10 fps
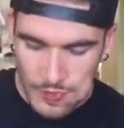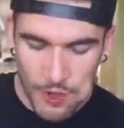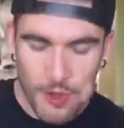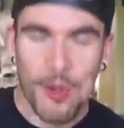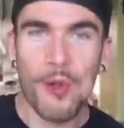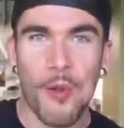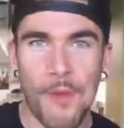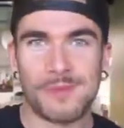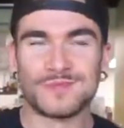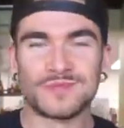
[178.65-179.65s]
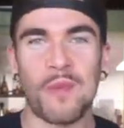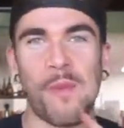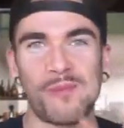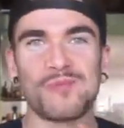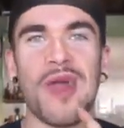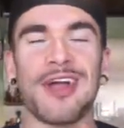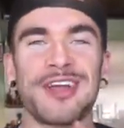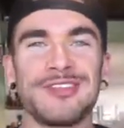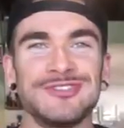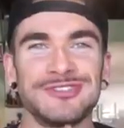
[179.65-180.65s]
Ooh, I
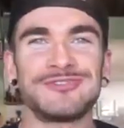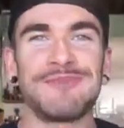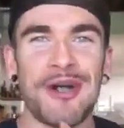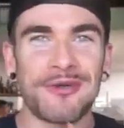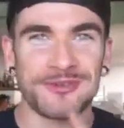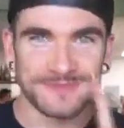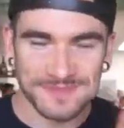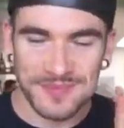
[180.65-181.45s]
get the smoke.